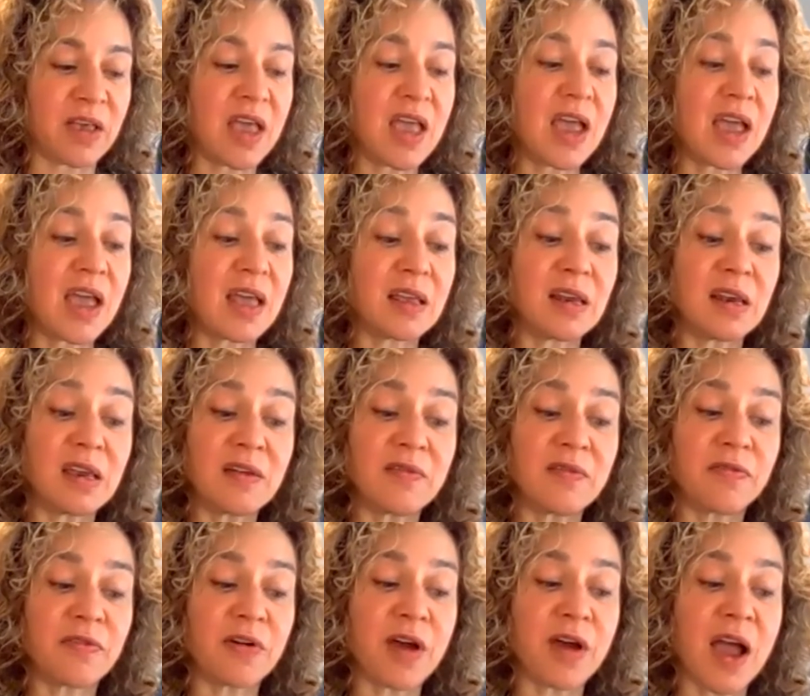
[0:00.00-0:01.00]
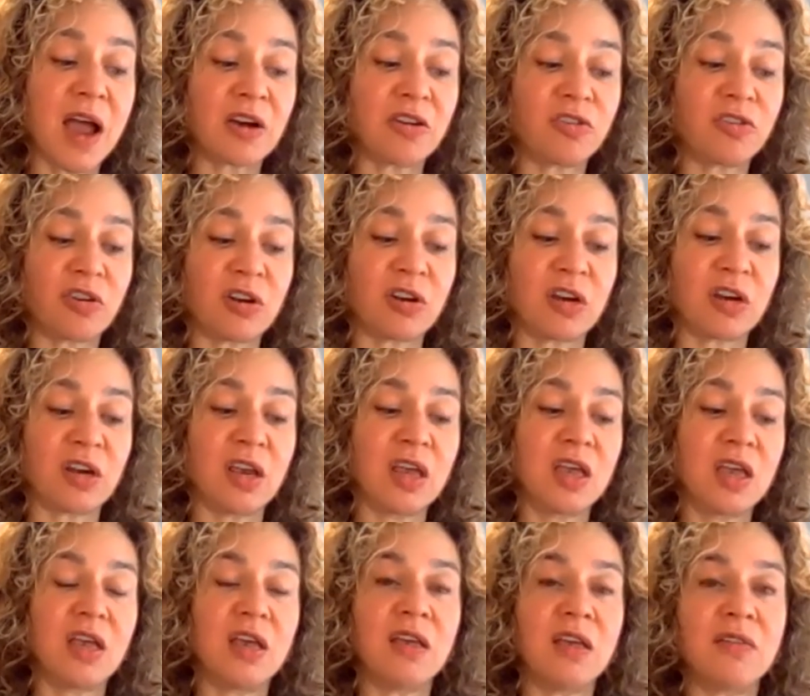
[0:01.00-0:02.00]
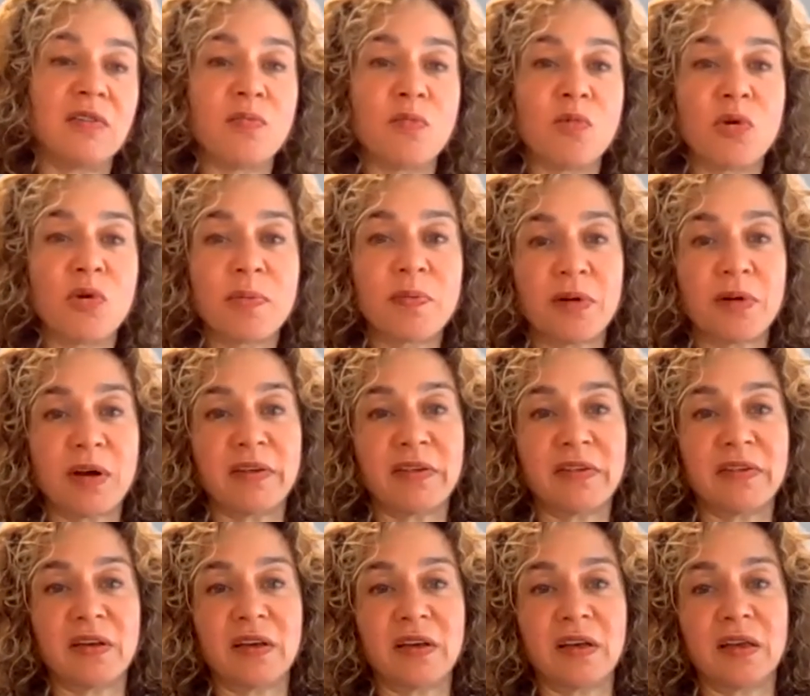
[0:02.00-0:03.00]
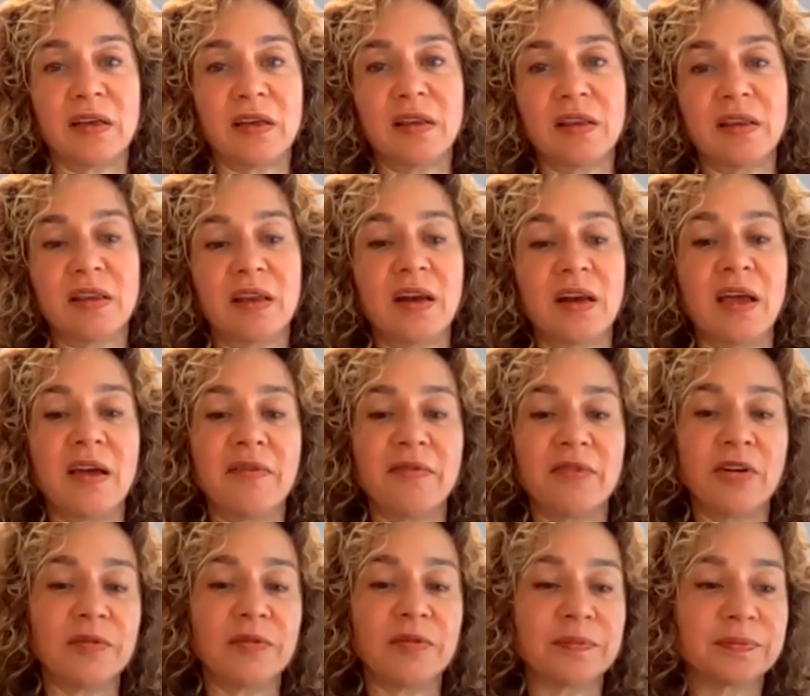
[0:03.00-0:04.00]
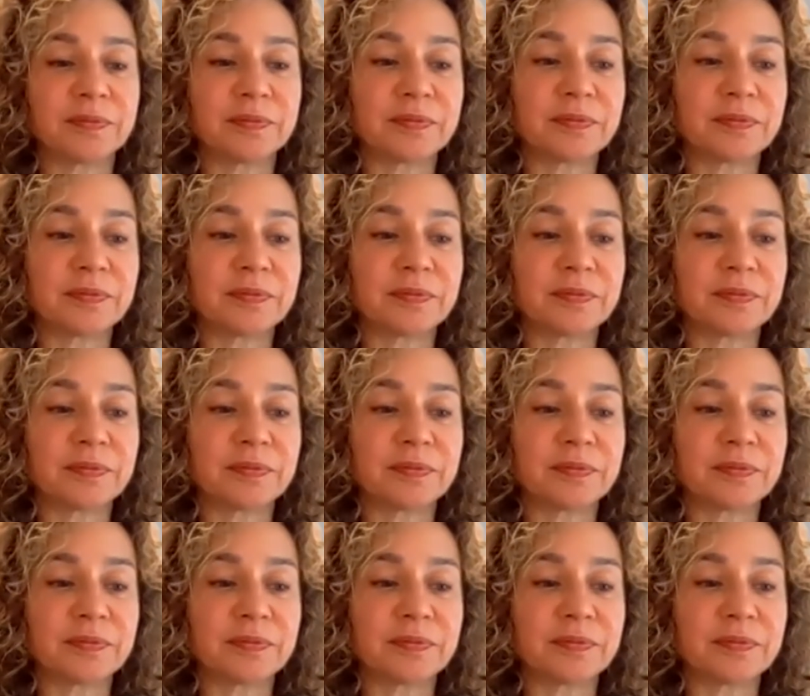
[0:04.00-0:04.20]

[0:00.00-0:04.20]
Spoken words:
and the need for action is more pressing than ever.